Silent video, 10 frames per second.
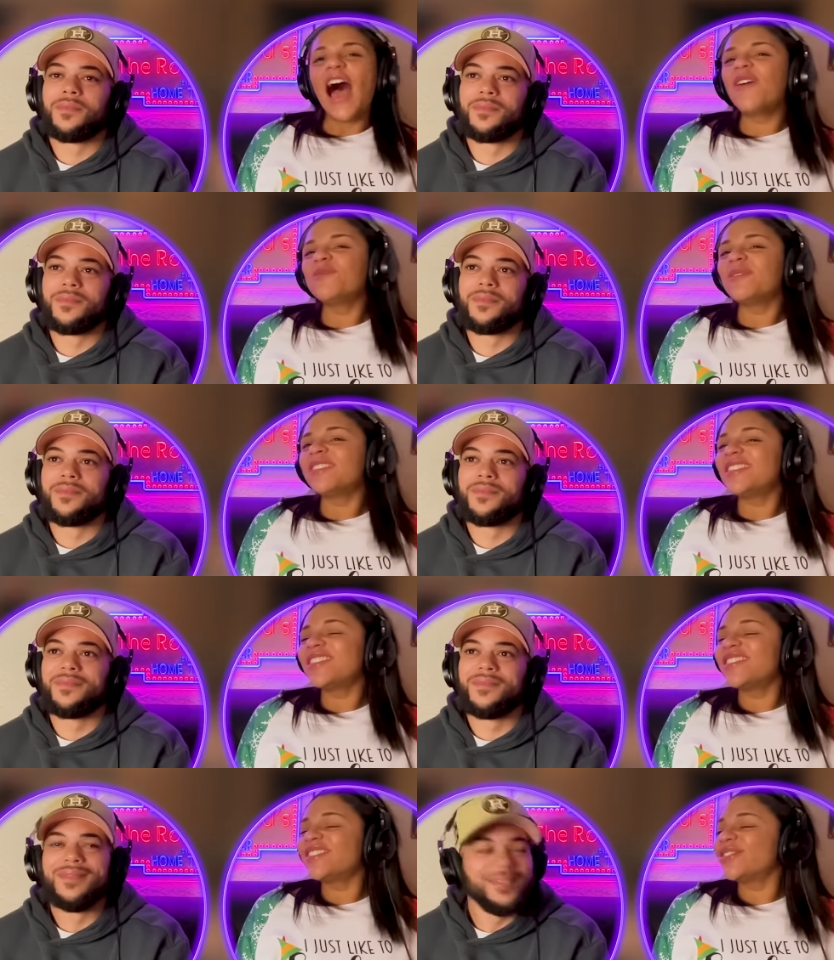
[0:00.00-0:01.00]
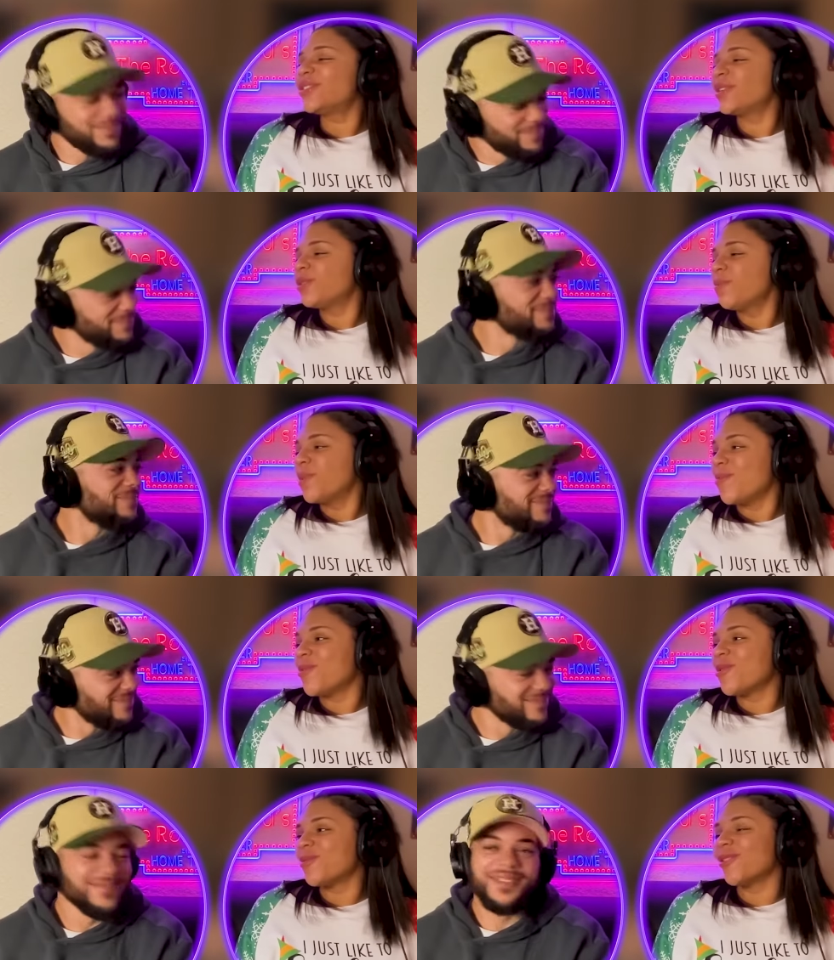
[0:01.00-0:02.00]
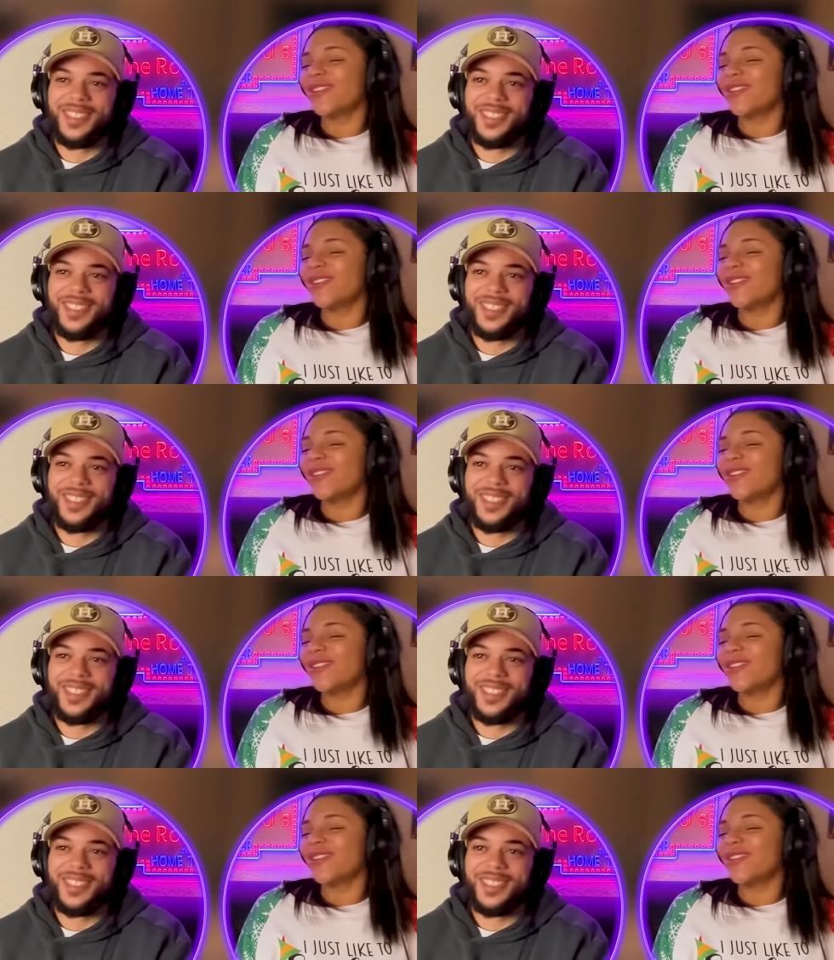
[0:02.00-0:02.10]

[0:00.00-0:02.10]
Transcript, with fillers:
Speaker 1: I was about to say, this is such a memorable no